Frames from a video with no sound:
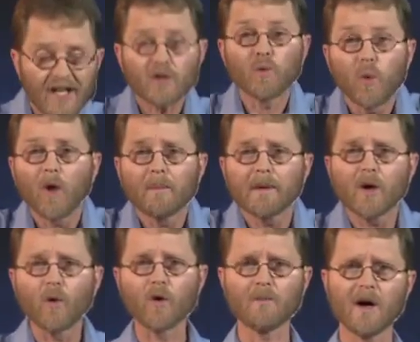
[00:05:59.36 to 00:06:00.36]
it will be
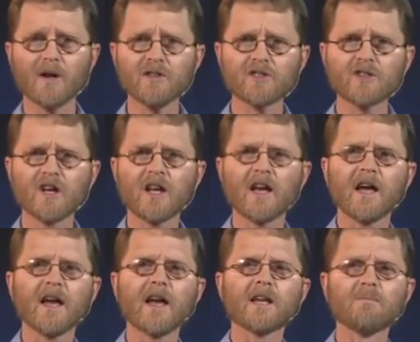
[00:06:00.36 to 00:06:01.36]
hormones,
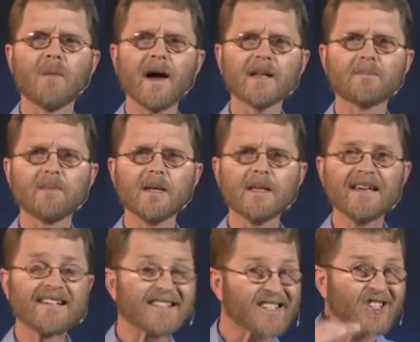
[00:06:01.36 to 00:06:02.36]
it might be
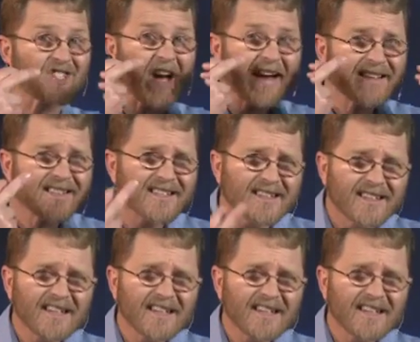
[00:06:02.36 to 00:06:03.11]
sight,